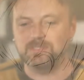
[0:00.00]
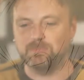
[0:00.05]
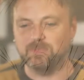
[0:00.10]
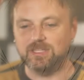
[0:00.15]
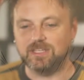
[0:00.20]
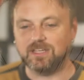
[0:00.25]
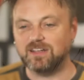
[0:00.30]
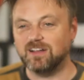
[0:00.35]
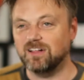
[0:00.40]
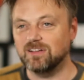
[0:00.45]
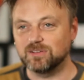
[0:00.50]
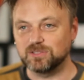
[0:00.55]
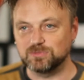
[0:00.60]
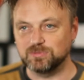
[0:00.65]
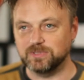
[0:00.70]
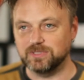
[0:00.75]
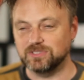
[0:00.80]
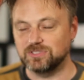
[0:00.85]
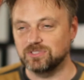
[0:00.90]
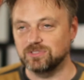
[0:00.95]
some of the colors
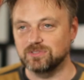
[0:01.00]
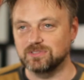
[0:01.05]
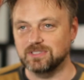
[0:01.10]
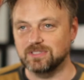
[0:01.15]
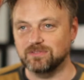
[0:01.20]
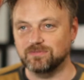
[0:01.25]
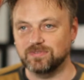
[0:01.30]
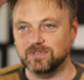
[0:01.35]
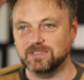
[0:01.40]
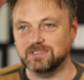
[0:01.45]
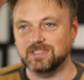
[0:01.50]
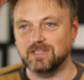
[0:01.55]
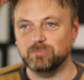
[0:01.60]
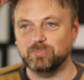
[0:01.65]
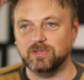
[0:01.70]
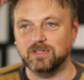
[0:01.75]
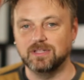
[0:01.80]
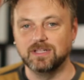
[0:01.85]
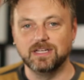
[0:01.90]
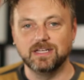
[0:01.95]
we were choosing. For
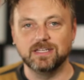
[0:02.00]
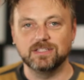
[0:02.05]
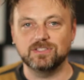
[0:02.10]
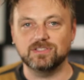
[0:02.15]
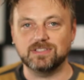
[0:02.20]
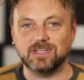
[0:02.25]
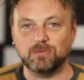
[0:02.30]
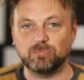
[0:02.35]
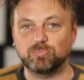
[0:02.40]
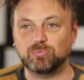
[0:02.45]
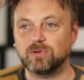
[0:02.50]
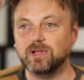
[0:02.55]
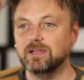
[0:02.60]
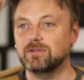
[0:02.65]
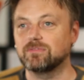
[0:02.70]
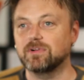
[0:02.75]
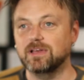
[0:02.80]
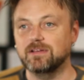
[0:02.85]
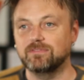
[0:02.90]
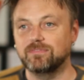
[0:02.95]
example, she's got bright
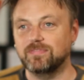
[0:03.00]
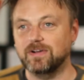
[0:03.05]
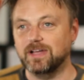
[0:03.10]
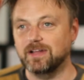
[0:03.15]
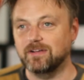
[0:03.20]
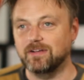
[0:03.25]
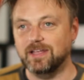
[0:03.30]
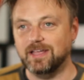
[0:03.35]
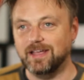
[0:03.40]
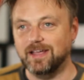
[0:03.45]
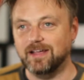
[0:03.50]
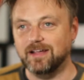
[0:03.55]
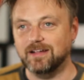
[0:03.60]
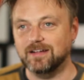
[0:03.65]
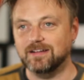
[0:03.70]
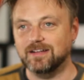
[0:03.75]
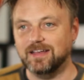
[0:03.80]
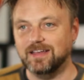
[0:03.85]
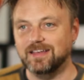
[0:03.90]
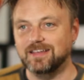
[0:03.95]
red, fiery
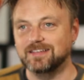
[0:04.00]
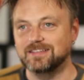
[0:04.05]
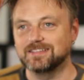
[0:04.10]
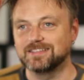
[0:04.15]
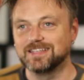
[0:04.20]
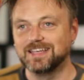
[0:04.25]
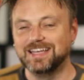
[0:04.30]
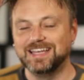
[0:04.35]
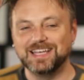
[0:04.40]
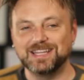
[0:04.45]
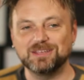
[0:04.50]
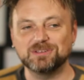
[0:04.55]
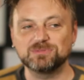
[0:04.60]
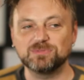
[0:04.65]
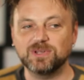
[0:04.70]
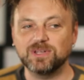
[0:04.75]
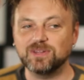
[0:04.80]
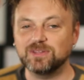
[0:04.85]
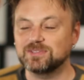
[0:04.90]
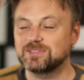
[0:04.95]
hair, and that was
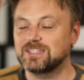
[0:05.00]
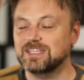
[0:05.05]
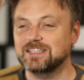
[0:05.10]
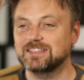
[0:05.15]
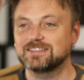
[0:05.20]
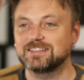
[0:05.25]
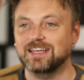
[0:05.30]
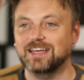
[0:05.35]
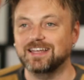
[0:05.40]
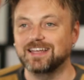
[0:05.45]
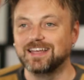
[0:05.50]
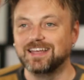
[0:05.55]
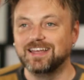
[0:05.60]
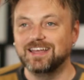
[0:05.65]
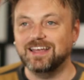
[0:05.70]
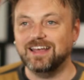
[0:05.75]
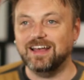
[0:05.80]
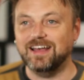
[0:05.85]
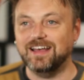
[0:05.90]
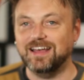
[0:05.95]
one of those things that
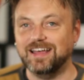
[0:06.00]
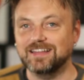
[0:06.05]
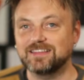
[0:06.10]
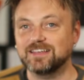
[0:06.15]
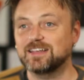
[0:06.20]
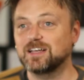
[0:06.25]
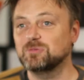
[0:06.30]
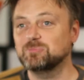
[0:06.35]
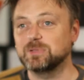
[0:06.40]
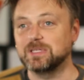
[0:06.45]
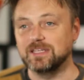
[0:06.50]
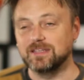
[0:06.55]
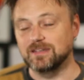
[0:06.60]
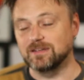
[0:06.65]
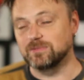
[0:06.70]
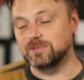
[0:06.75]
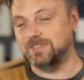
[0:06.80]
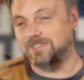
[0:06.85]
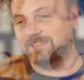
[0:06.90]
at the company here we